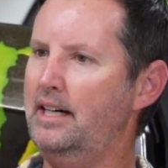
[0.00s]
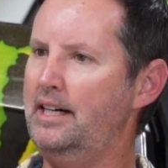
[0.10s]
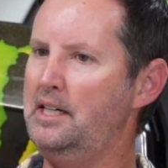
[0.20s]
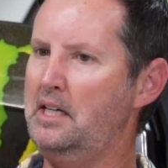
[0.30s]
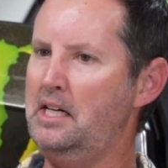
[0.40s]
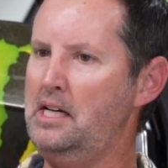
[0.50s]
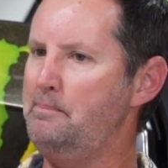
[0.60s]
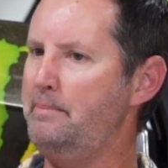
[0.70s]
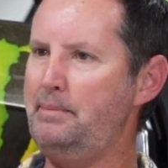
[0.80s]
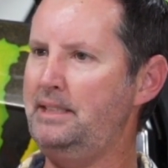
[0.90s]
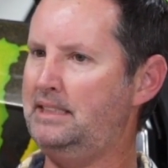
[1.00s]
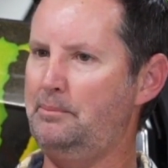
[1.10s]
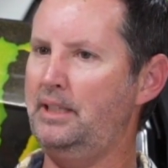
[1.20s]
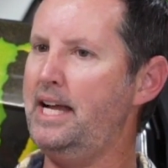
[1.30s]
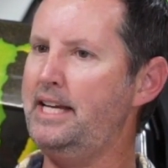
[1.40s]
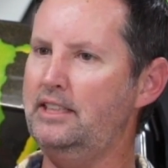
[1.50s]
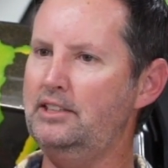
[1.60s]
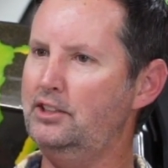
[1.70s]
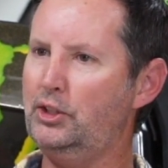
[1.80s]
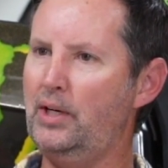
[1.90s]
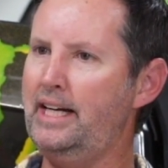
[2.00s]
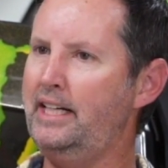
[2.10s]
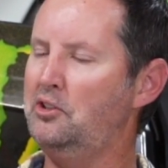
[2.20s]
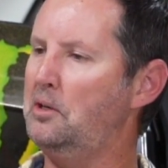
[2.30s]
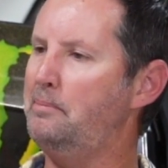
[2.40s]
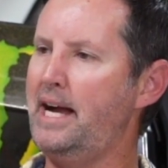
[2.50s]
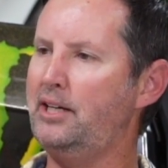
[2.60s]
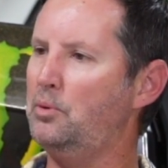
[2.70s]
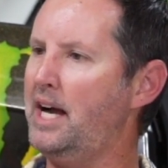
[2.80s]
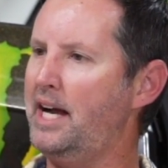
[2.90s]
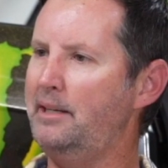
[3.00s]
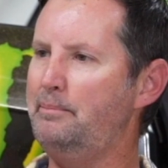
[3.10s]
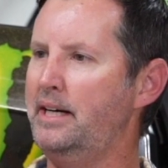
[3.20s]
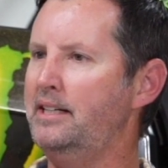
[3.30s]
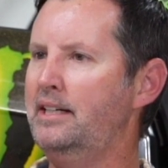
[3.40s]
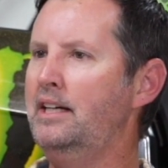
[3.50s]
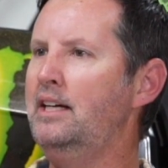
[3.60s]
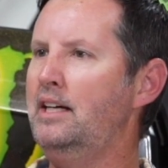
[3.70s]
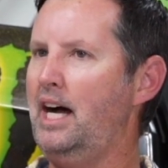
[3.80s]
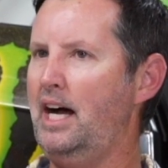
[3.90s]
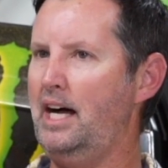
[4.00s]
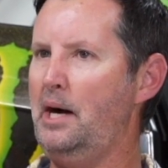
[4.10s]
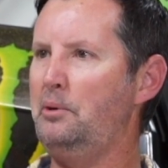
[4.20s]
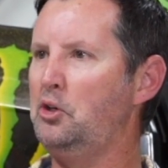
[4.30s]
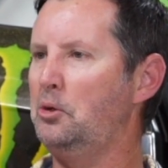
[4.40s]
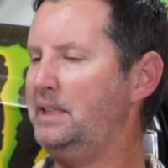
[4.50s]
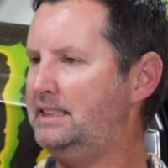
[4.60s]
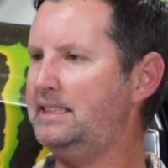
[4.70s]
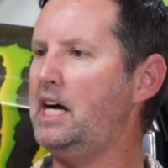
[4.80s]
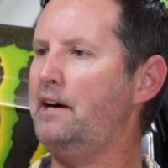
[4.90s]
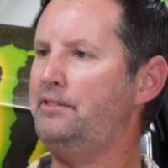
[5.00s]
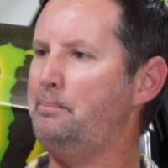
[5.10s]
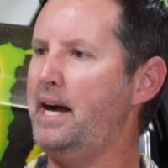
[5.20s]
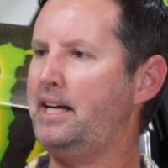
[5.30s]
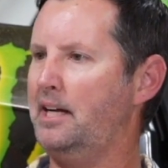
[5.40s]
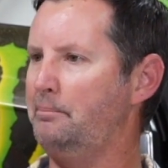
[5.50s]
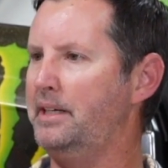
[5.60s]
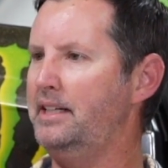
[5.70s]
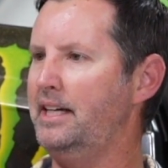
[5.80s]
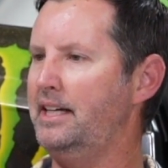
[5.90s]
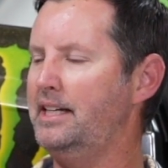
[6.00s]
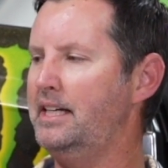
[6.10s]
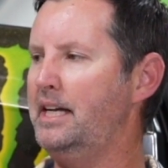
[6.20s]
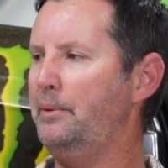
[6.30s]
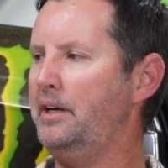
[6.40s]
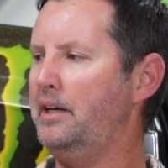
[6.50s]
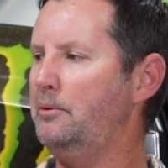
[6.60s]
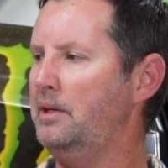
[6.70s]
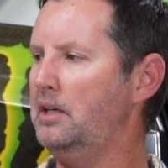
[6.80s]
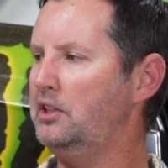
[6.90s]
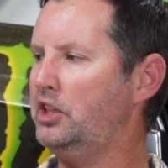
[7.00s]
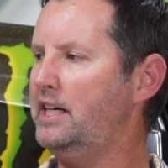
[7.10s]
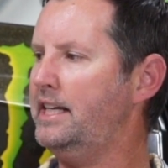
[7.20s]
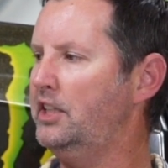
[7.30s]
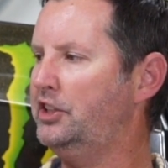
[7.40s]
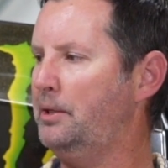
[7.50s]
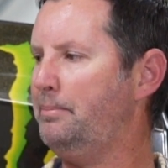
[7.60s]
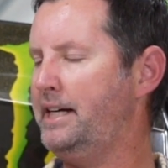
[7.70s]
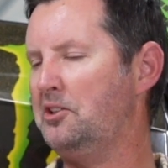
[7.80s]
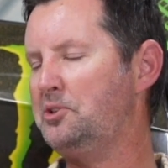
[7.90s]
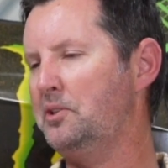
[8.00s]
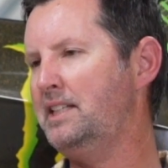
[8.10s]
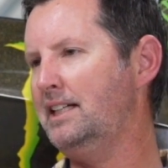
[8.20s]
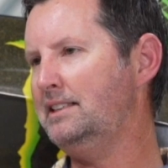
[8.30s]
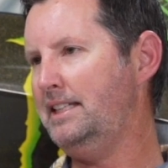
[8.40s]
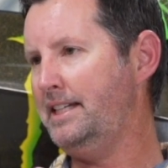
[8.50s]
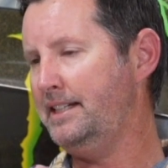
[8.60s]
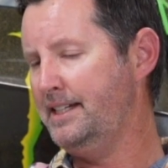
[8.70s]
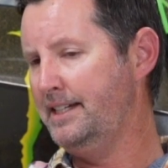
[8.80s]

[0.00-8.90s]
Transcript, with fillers: uh, maybe some light training or a bike ride, but I would normally stay off the bike on Monday. Mm-hmm. And we, we were trying to get a jump on outdoor testing